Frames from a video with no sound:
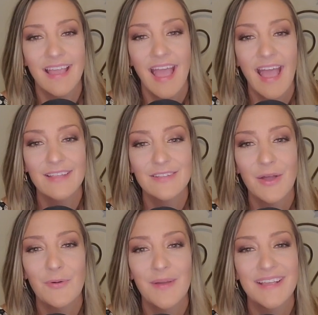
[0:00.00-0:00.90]
As
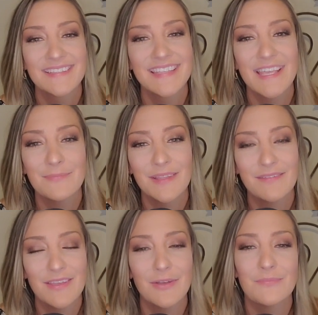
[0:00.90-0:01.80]
always, keep
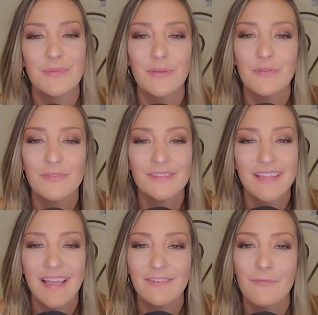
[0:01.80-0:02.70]
living your beautiful
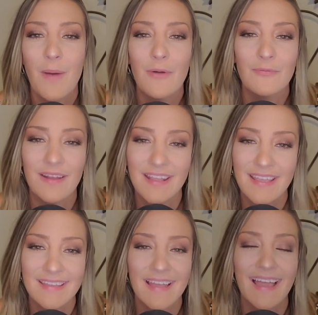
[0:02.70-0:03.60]
life while running
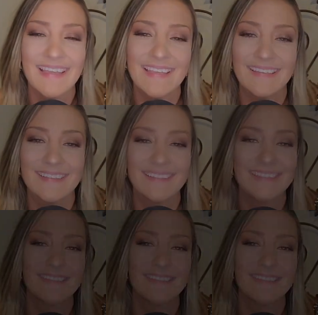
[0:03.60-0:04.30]
in high heels.